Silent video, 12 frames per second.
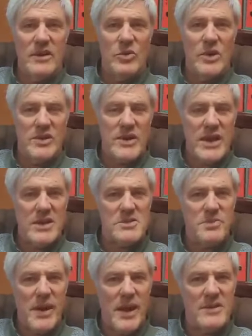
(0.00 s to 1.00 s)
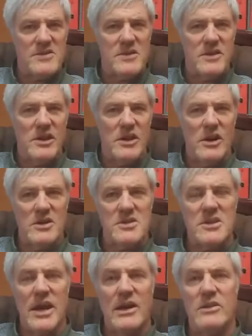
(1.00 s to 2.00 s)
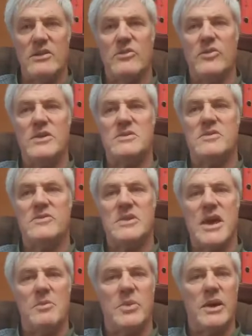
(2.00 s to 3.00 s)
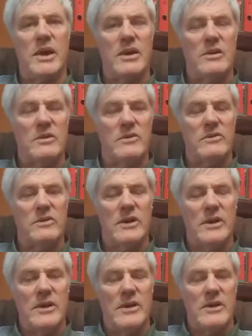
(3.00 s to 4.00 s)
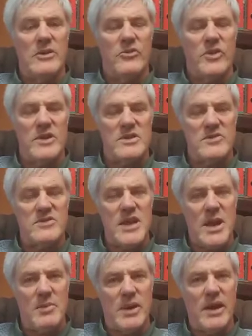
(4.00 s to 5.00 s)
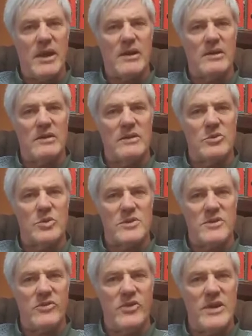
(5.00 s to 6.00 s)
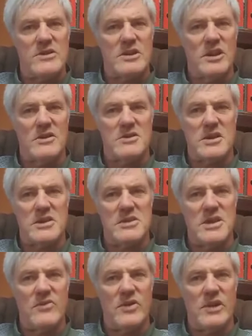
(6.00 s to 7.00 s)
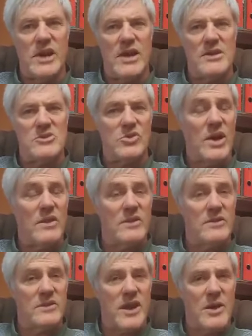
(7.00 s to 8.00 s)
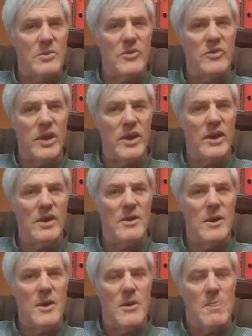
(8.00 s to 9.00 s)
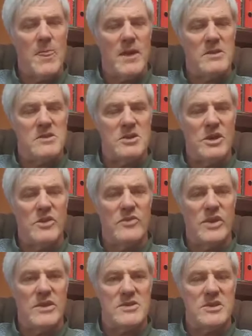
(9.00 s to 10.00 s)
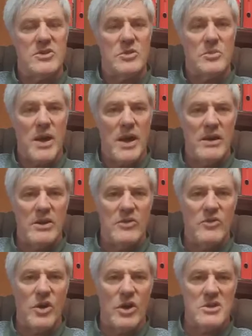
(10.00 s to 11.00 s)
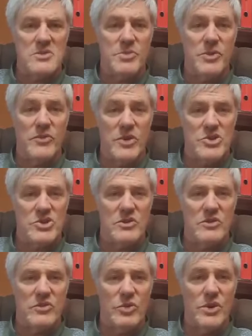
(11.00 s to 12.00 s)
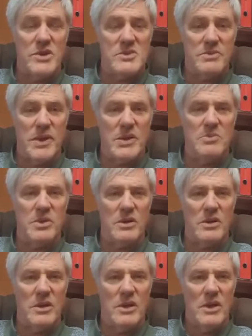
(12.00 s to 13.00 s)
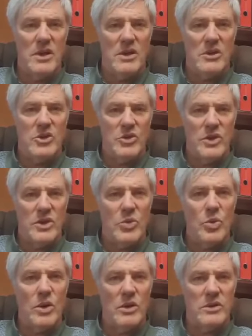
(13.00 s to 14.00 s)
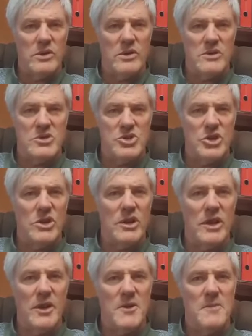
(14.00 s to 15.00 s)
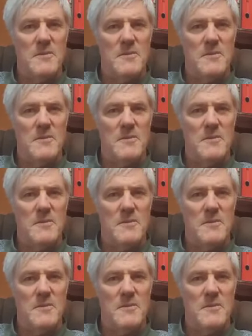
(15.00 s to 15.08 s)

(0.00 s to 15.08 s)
Well, it takes place on the last night of the Feast of Tabernacles. The Feast of Tabernacles was a feast lasting 7 days around this time of year and served as a reminder of God's provision for his people during the wilderness journey.